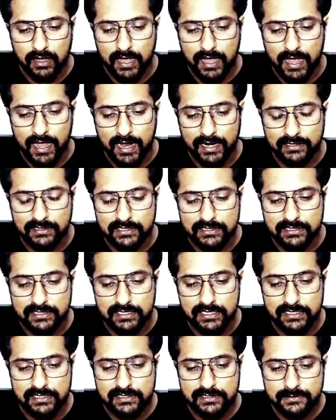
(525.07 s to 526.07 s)
and this
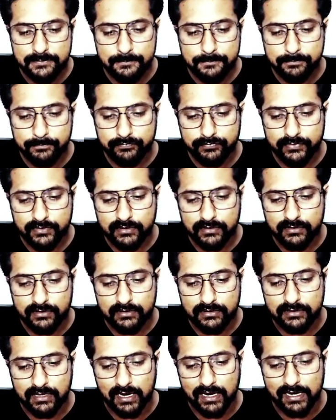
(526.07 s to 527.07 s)
is
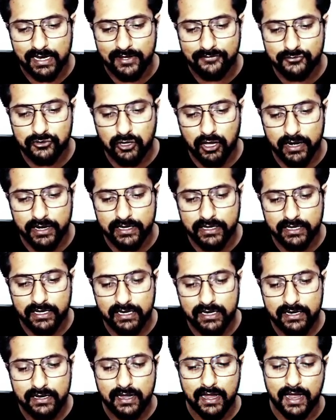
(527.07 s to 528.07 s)
the left
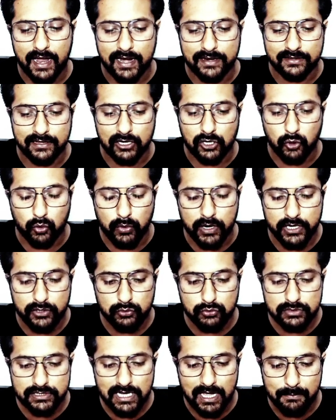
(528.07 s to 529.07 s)
auricle, and the lower
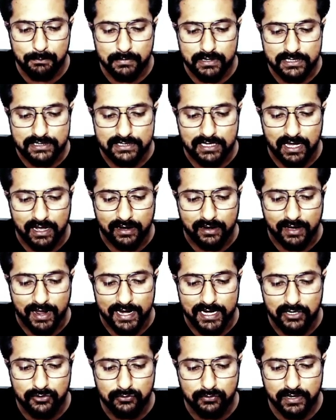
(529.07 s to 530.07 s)
2 chambers are
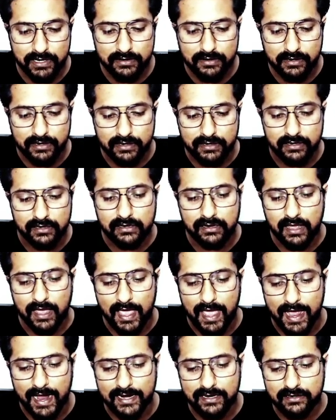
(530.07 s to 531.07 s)
right ventricle
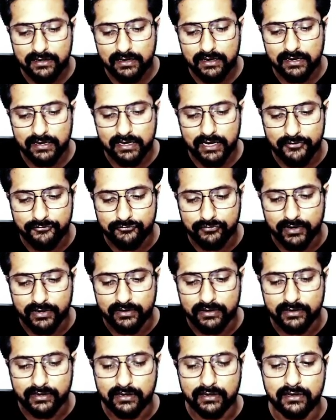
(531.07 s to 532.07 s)
and left
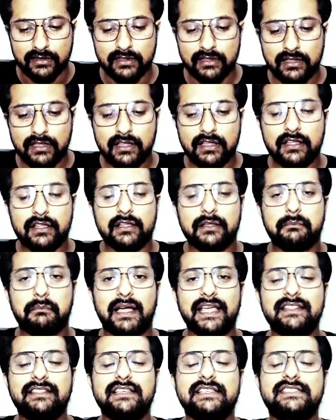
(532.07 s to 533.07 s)
ventricle.
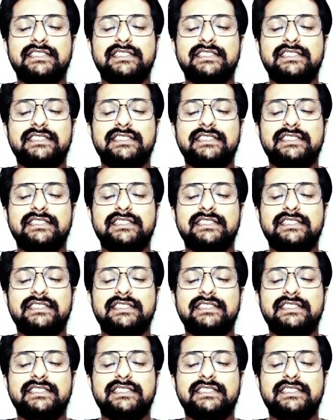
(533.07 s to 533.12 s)
By this